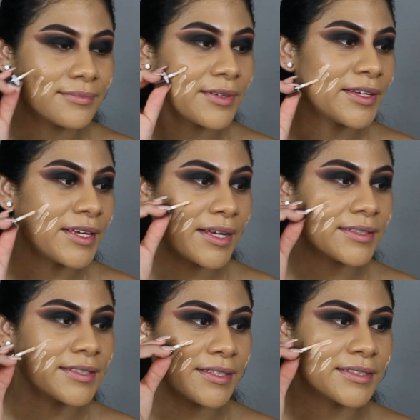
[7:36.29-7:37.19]
I
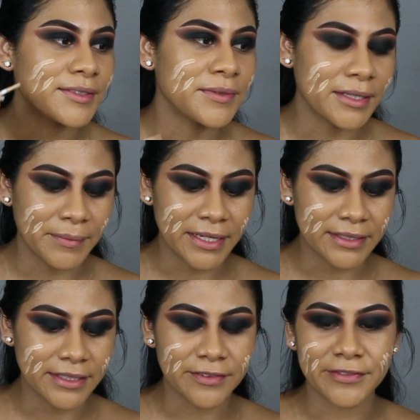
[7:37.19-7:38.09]
guess it doesn't really make a
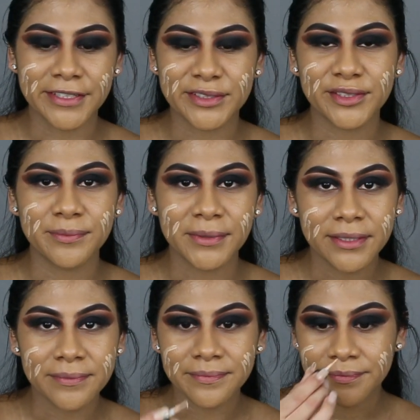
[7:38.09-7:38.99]
difference,
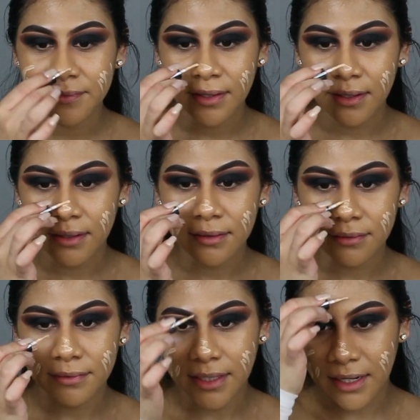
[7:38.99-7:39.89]
but
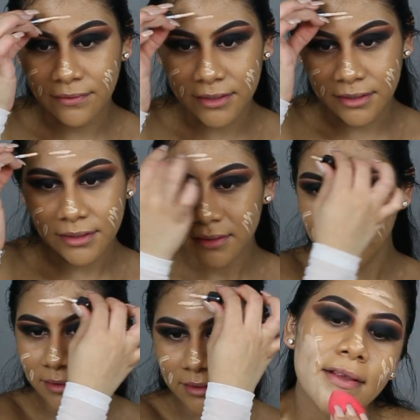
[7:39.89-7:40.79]
whatever's.
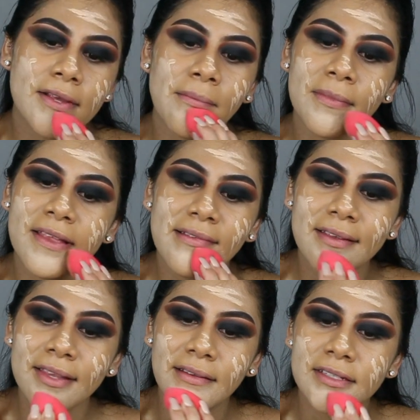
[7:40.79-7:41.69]
Alright, so I'm
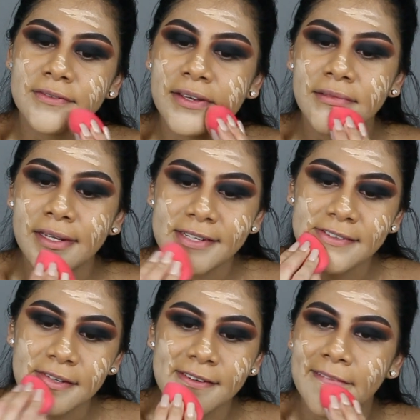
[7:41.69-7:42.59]
blending this
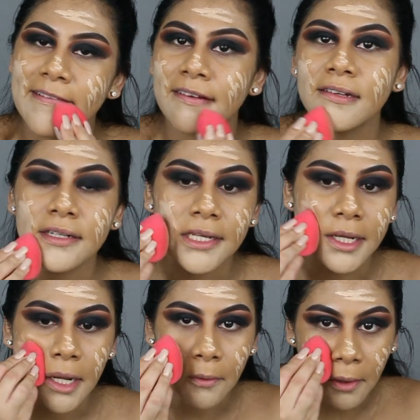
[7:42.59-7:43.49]
foundation out.
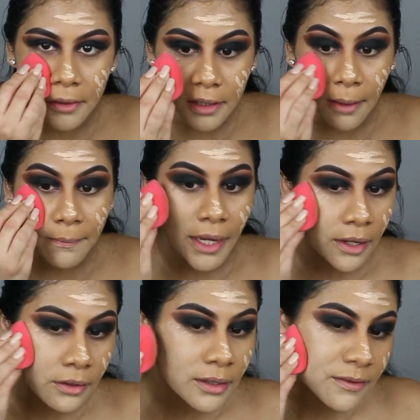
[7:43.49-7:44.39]
Again, I want the
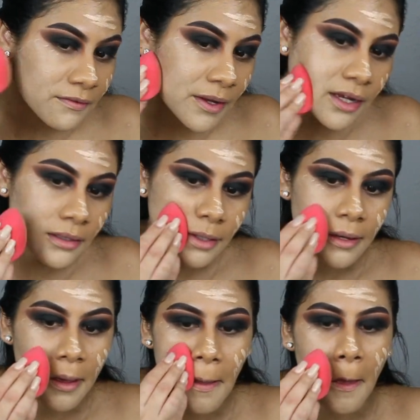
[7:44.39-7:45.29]
pale effect.
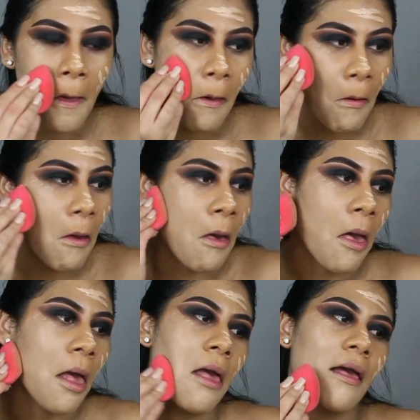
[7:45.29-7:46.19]

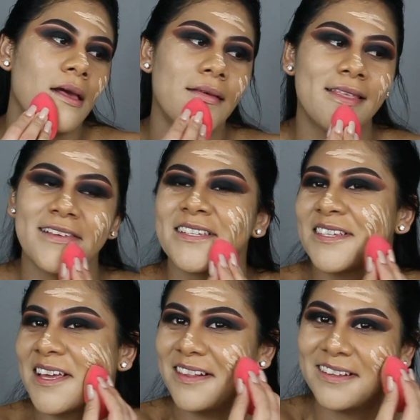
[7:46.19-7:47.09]
This is
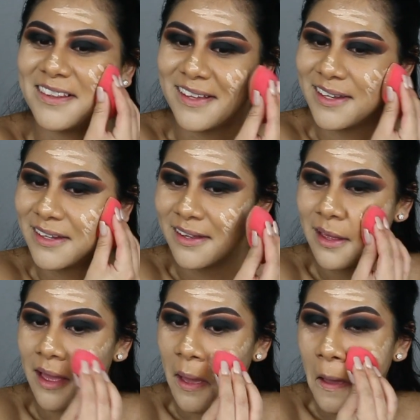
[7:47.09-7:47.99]
hella light.
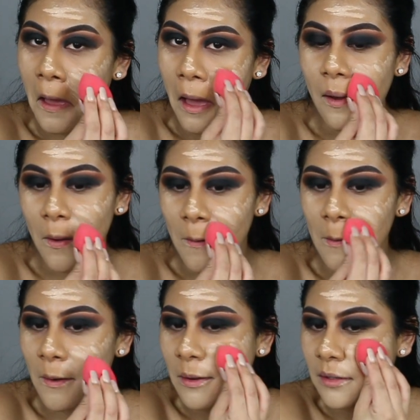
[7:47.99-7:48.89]

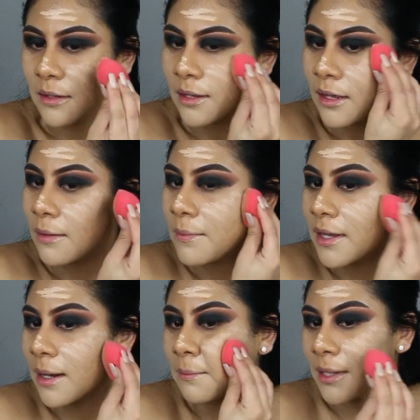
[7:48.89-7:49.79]
Oh,
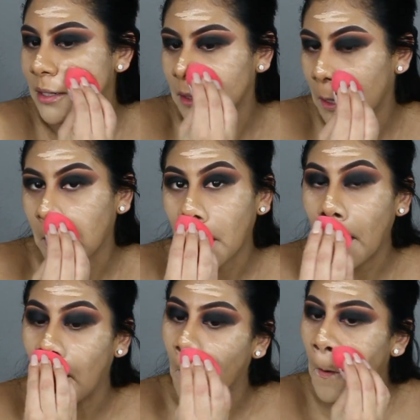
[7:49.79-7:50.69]
but I'm blending it
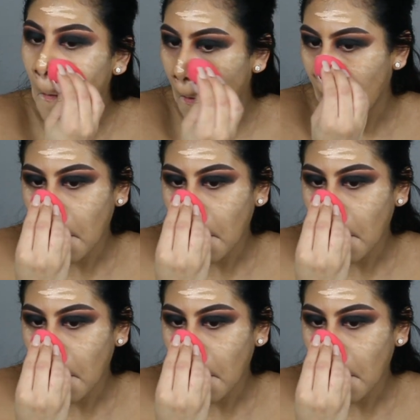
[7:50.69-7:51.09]
out.